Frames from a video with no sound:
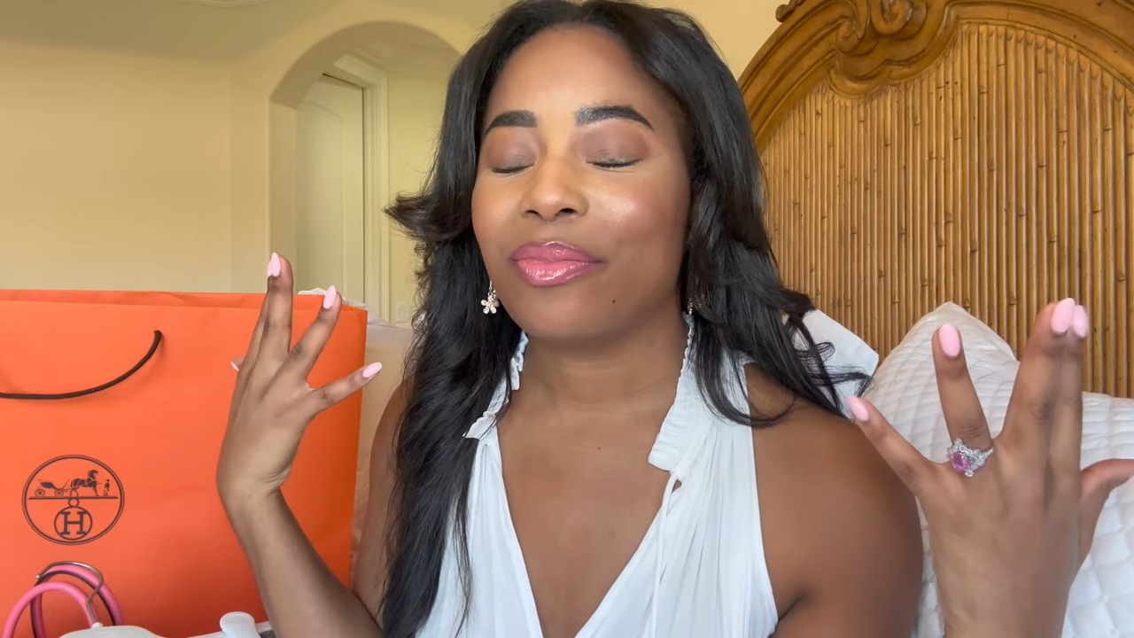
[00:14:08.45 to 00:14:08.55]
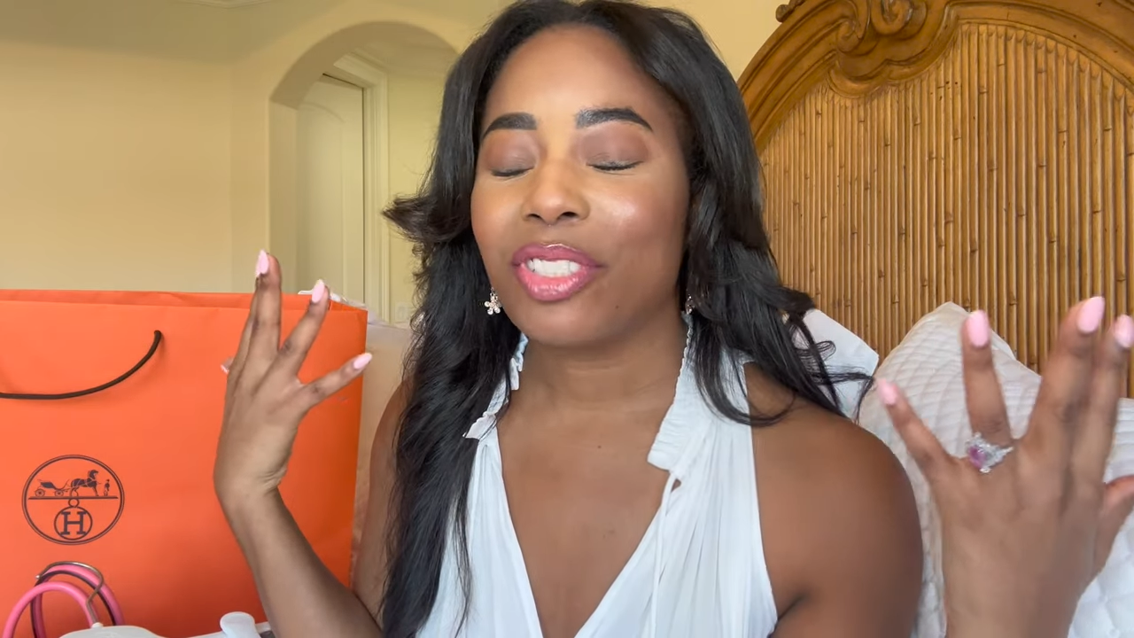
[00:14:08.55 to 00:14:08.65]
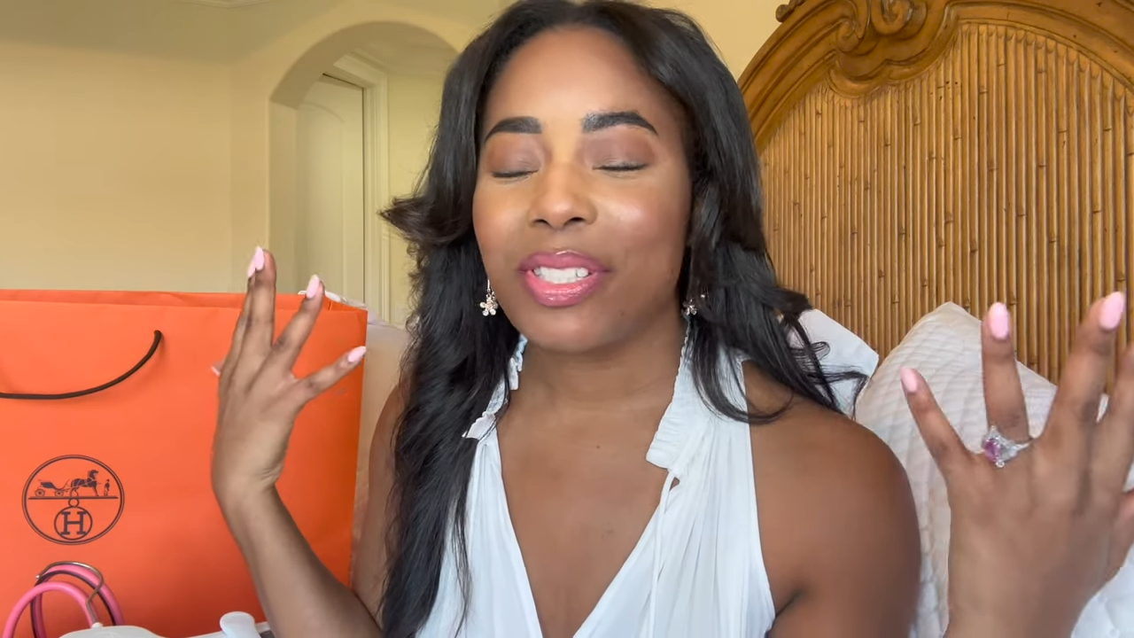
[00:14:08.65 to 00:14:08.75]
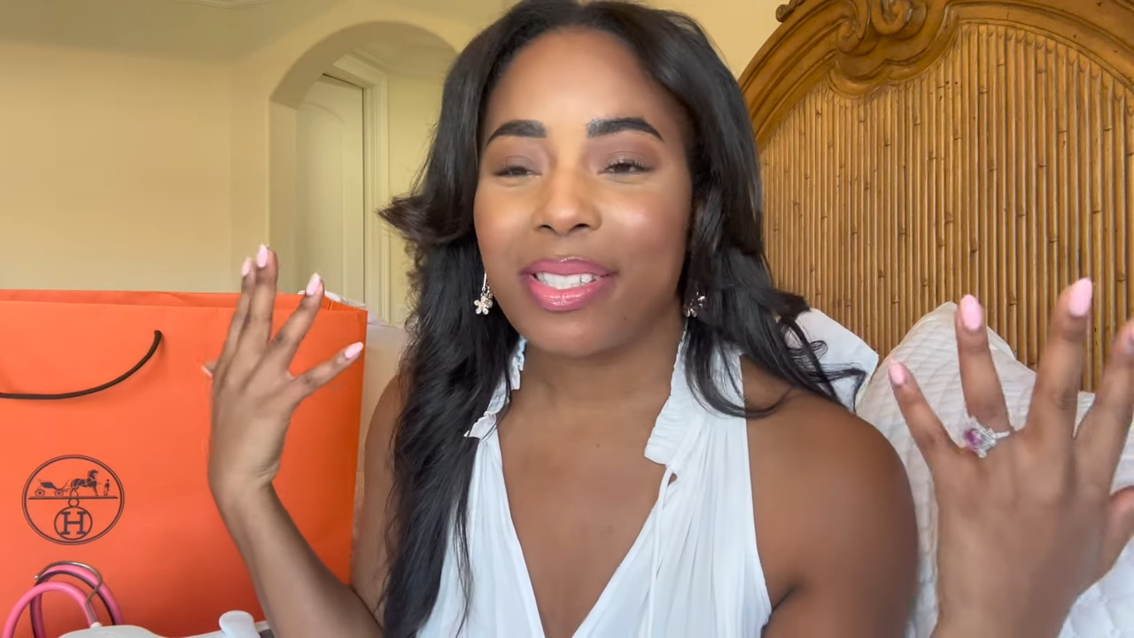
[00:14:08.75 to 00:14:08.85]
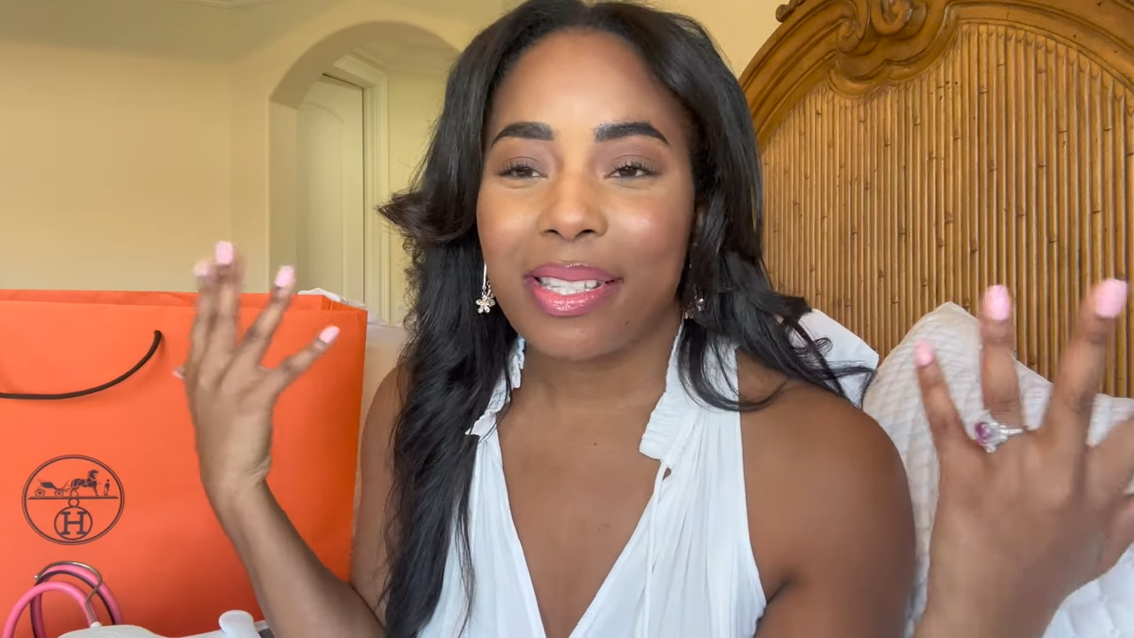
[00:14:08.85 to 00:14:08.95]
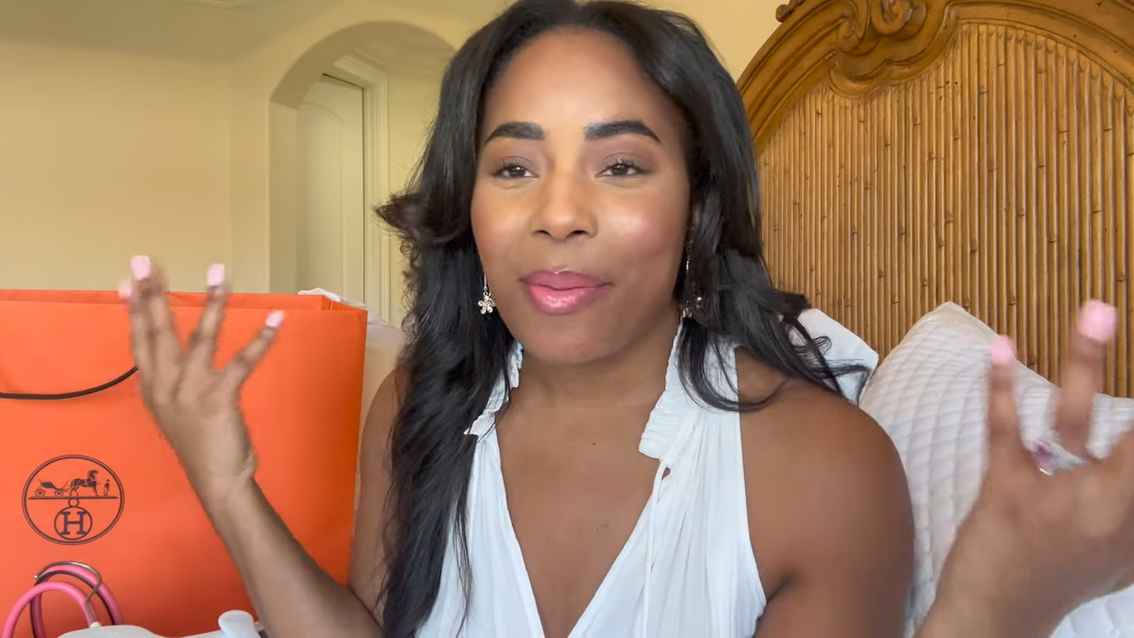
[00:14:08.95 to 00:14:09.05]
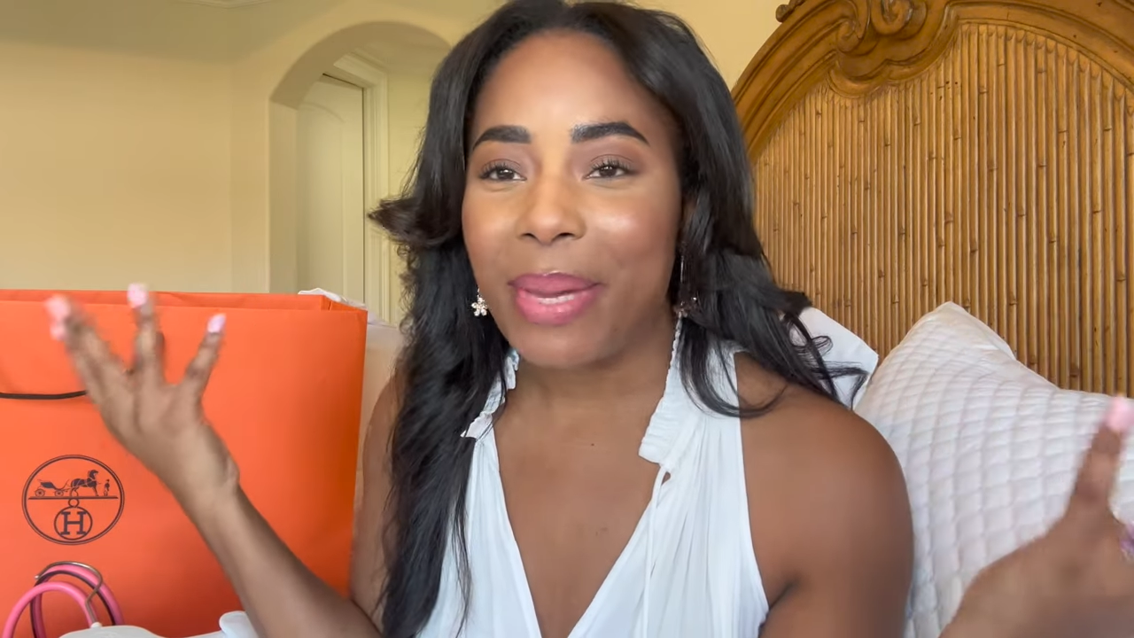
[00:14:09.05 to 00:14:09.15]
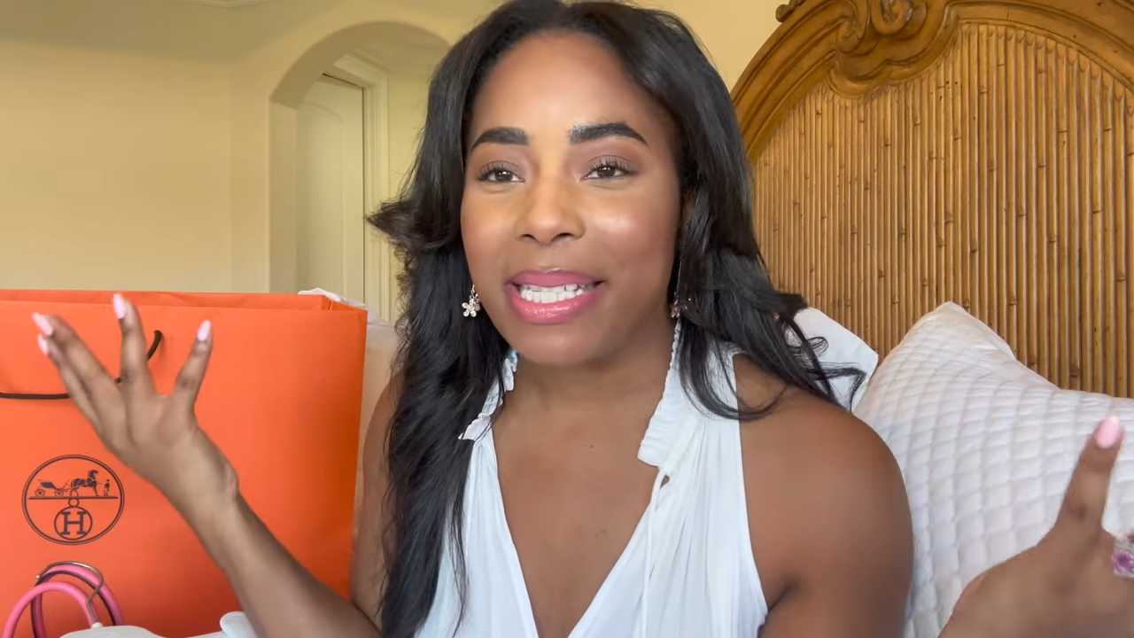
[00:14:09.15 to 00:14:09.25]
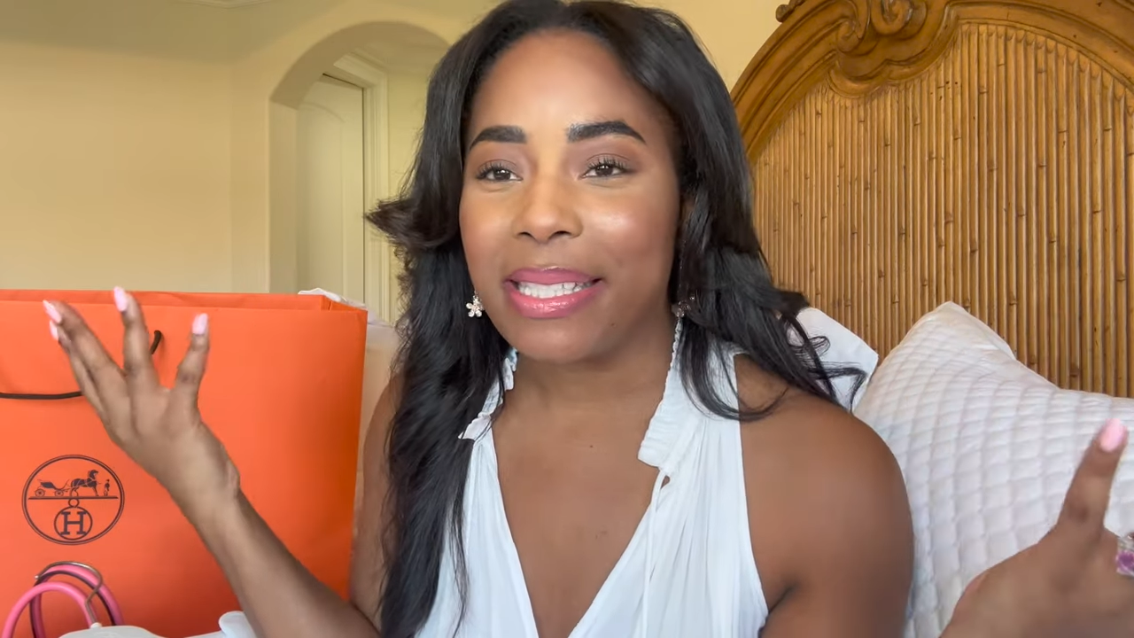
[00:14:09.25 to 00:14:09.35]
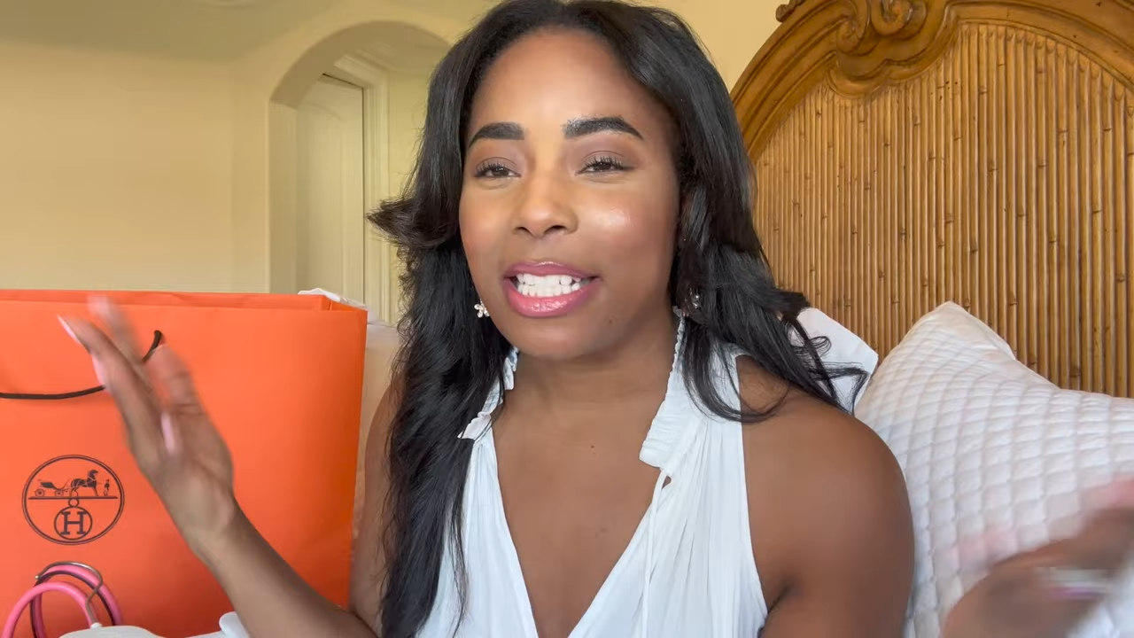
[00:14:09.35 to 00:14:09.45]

just amazing.